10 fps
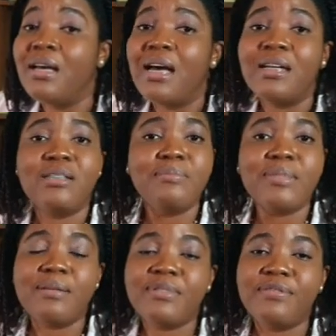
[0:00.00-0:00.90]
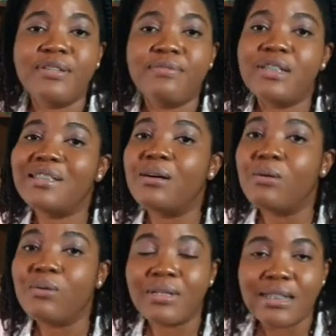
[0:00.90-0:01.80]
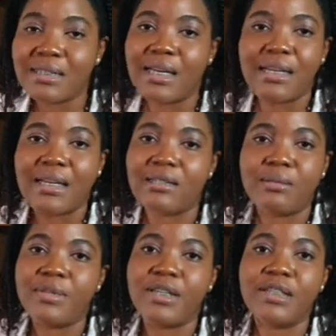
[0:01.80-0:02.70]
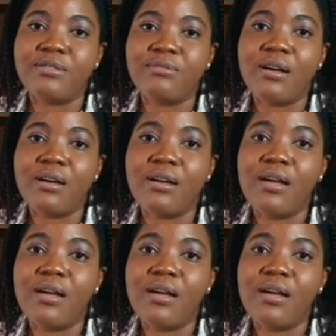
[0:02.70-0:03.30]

and sometimes the fever is the only sign that something is wrong.